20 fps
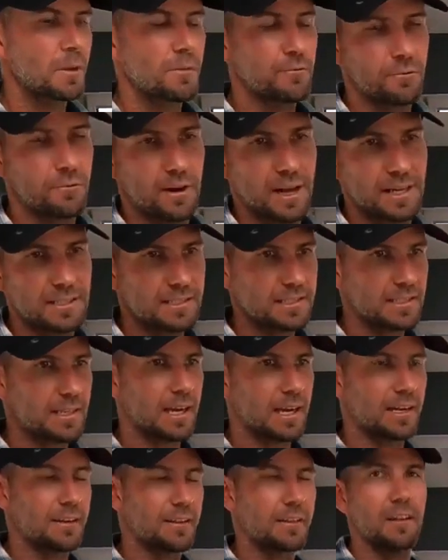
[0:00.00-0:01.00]
For us,
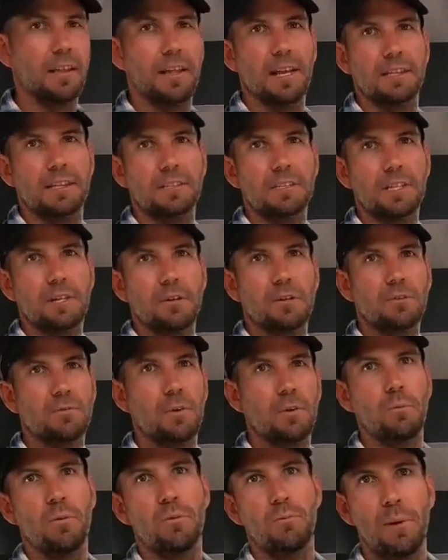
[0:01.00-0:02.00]
under the lounge chair is
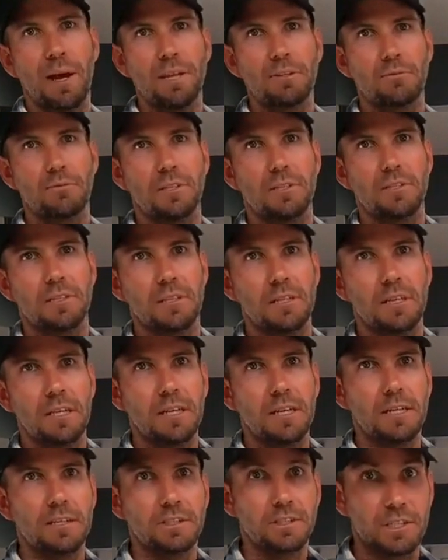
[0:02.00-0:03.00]
filled with batteries and
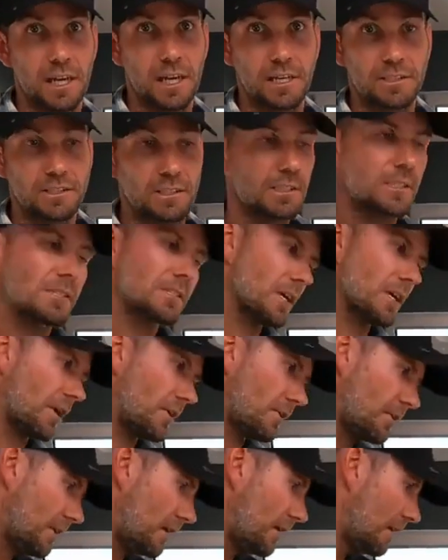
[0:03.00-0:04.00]
chargers,
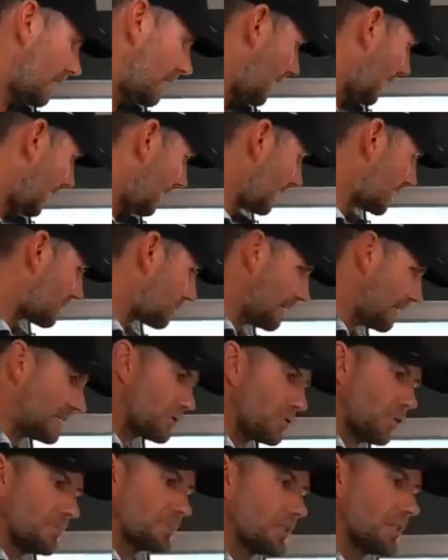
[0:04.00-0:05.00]
so our next
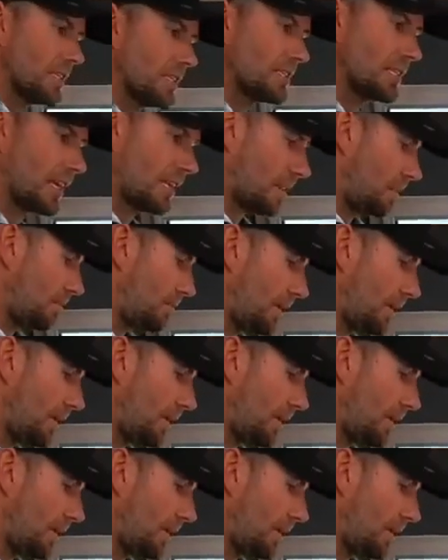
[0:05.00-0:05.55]
best option is under the